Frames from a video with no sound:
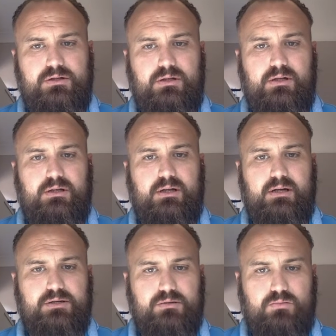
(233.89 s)
So you need an
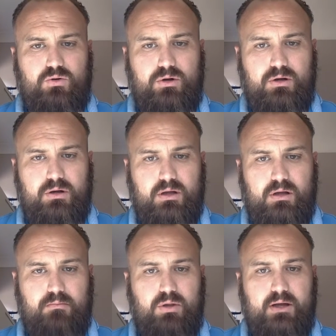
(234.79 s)
accident book
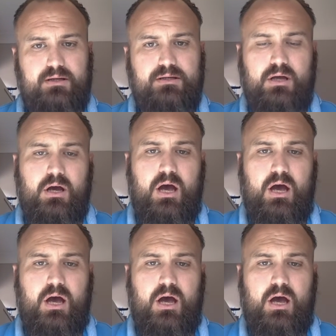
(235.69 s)
in place,